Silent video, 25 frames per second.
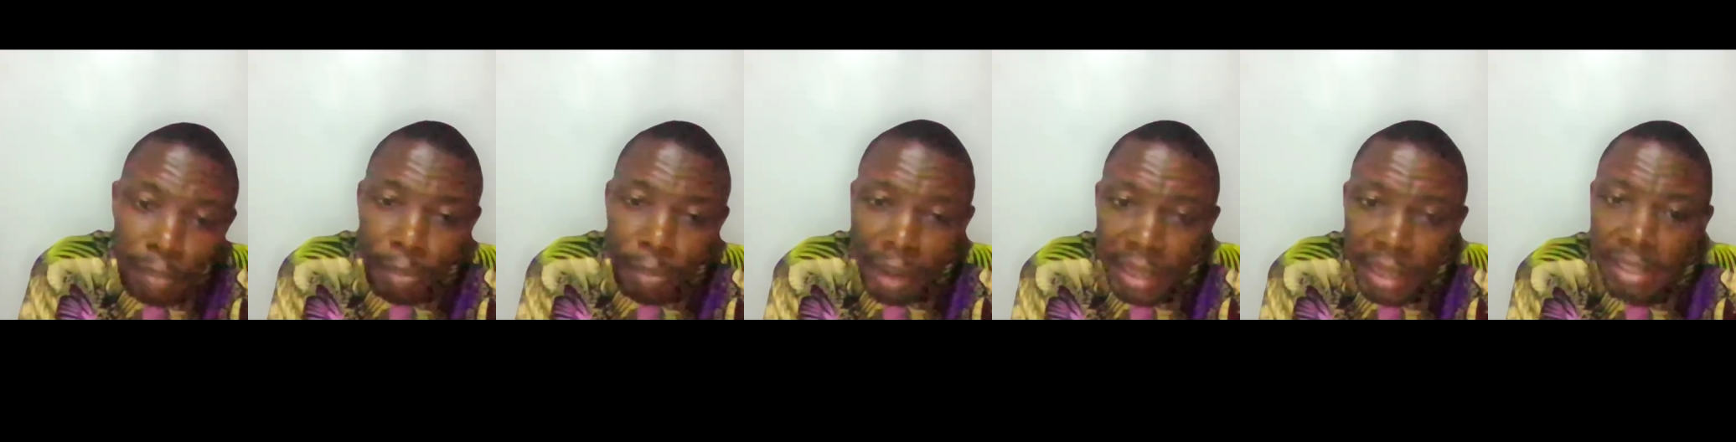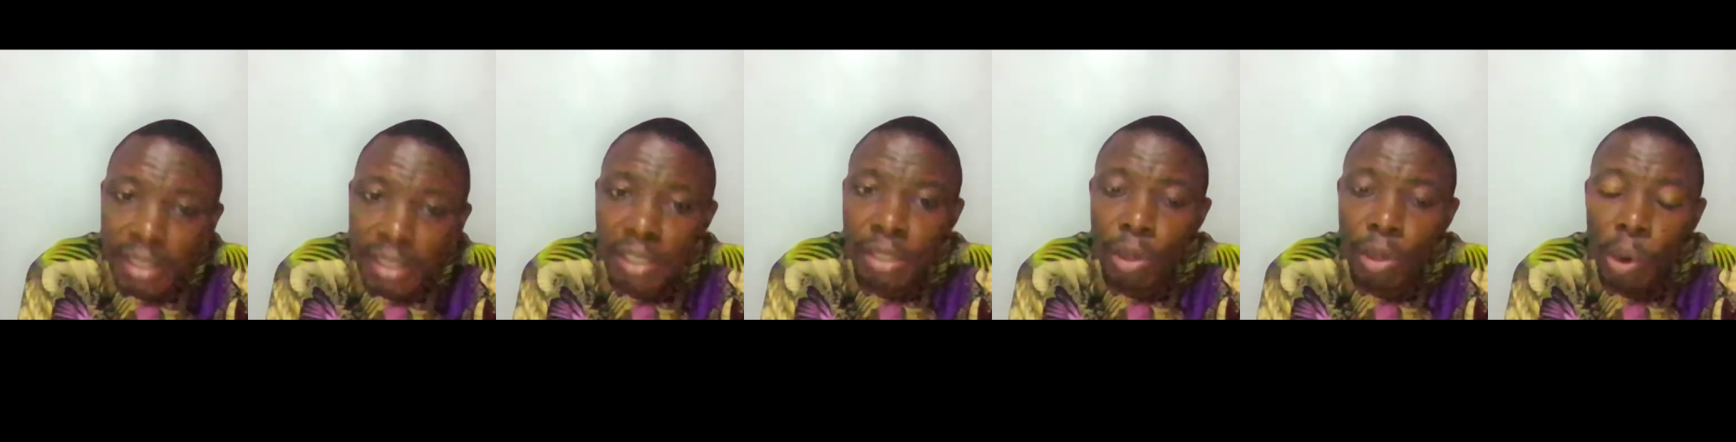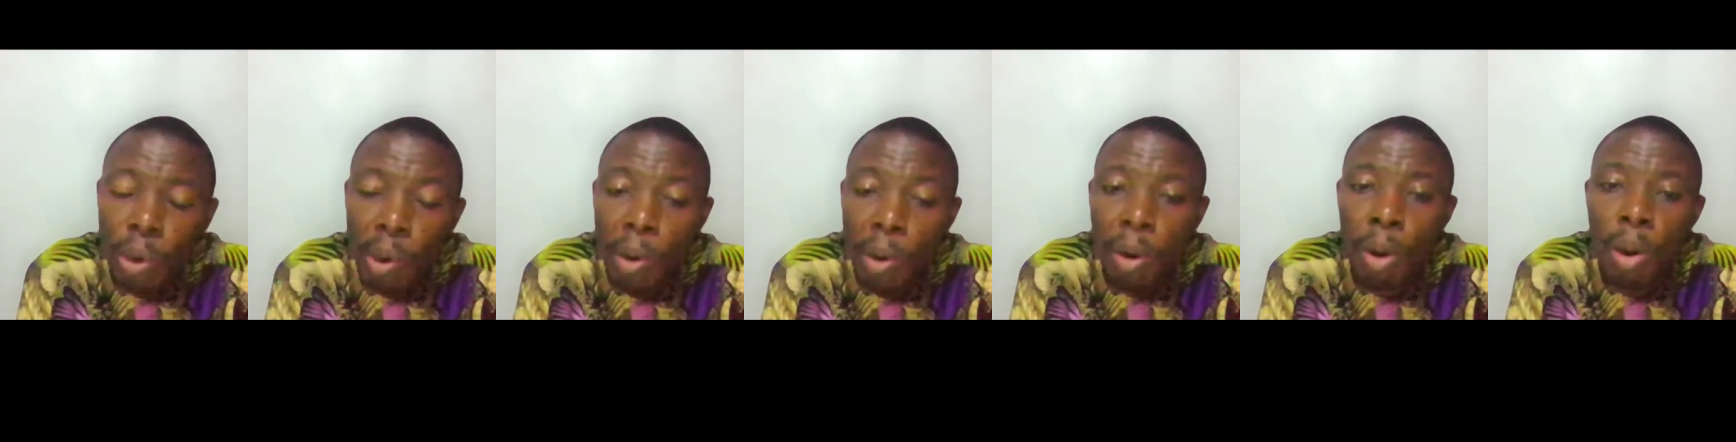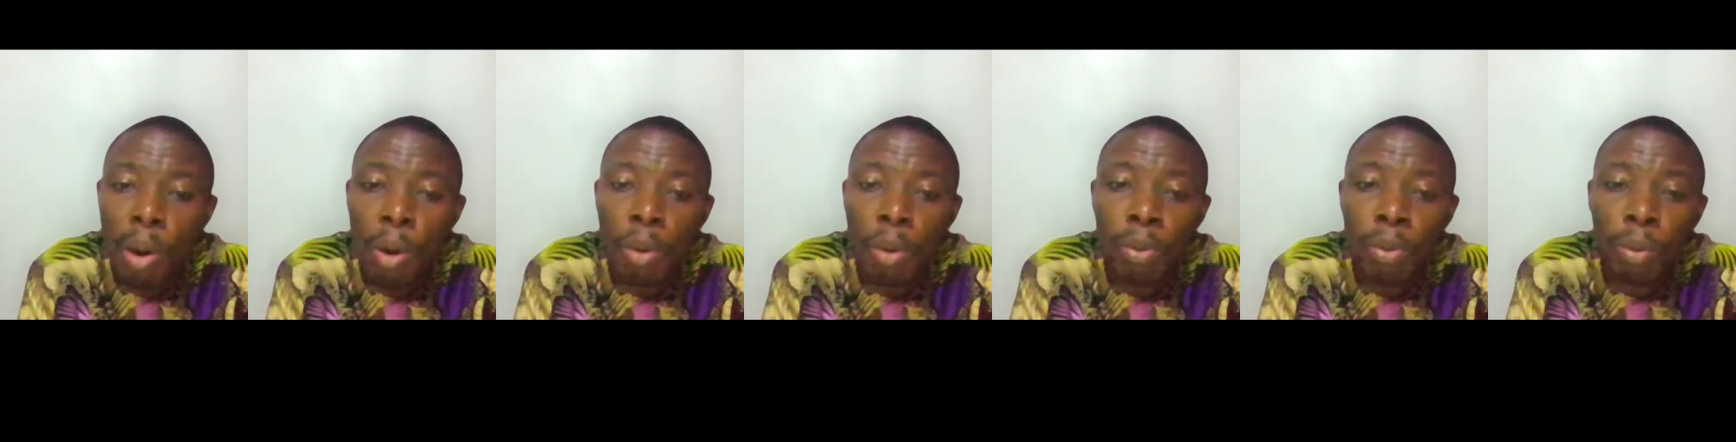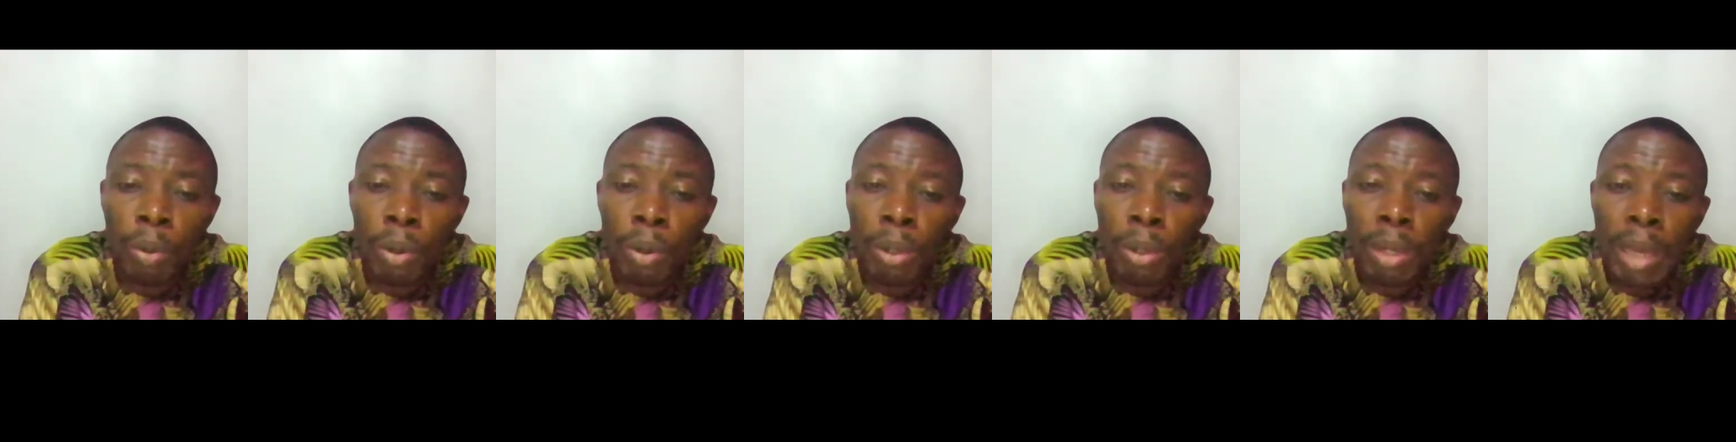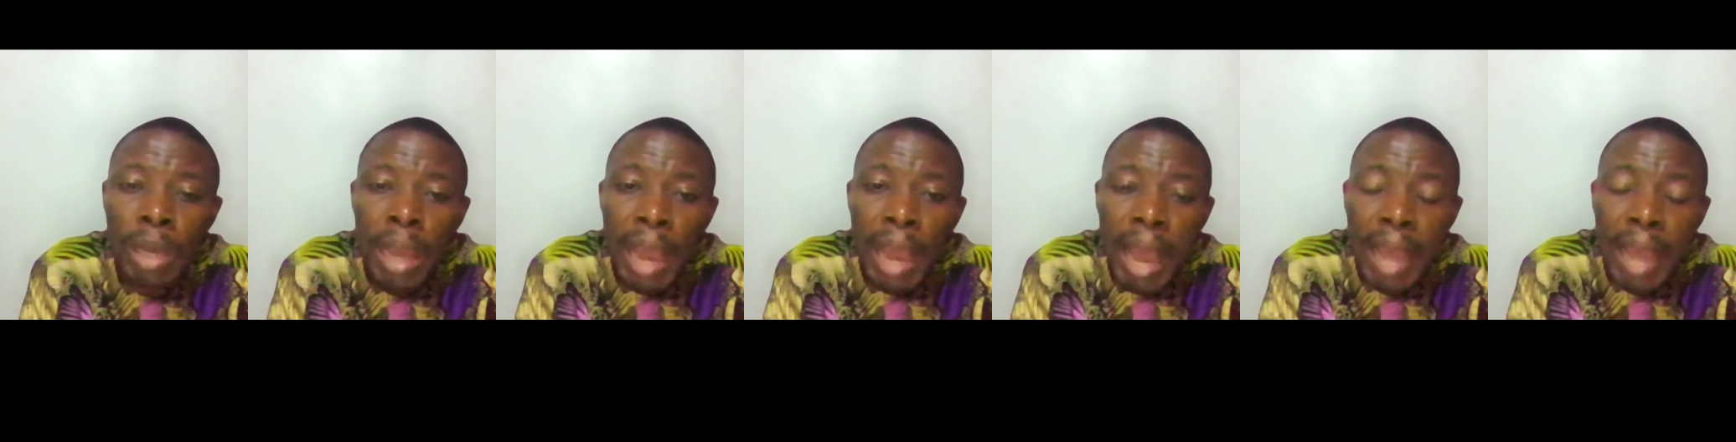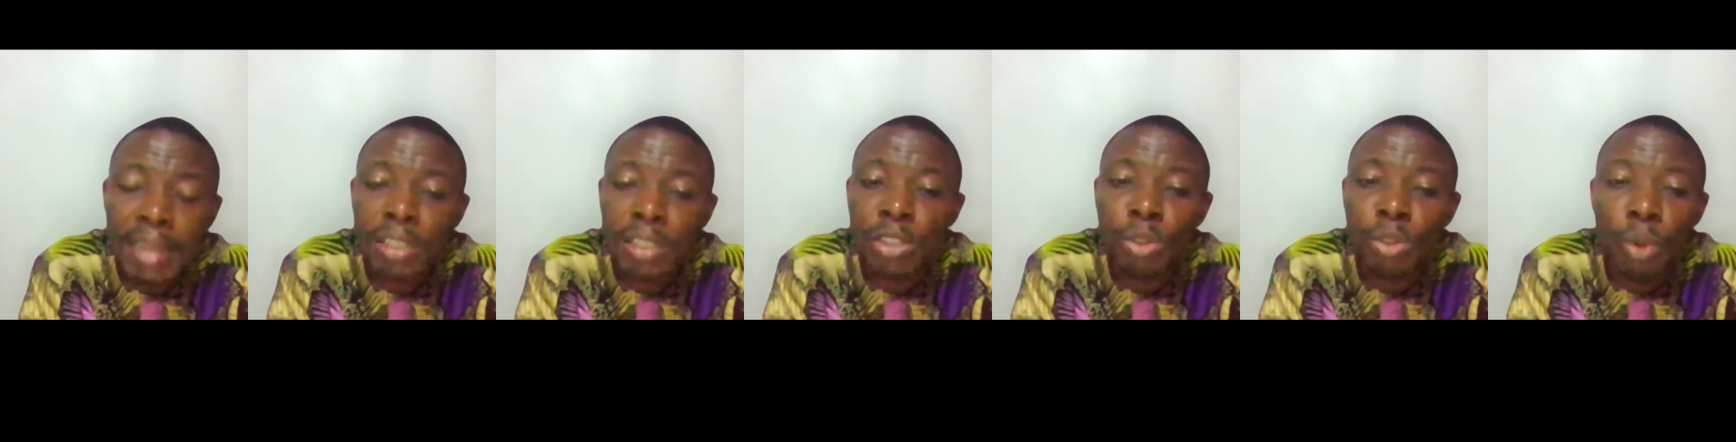boundary
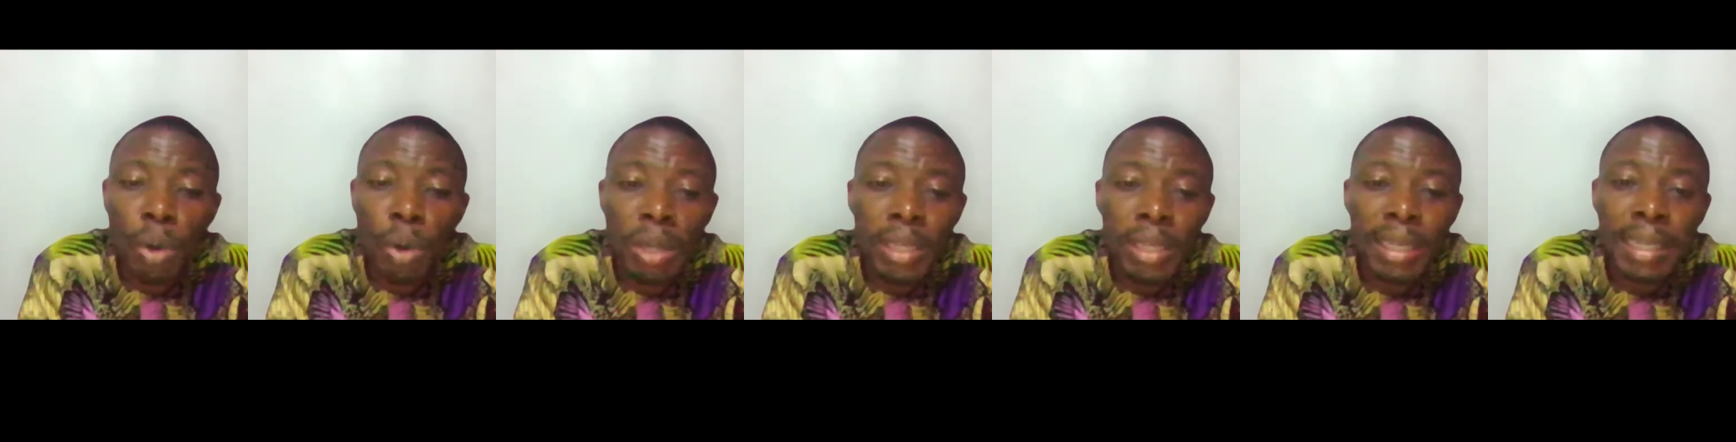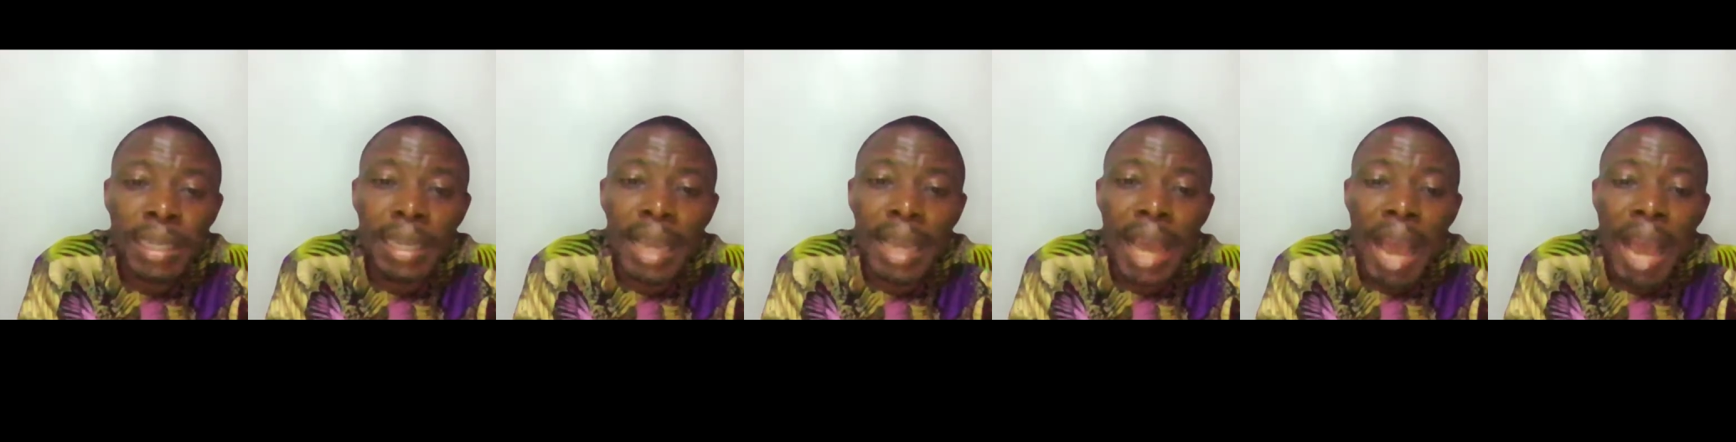and is going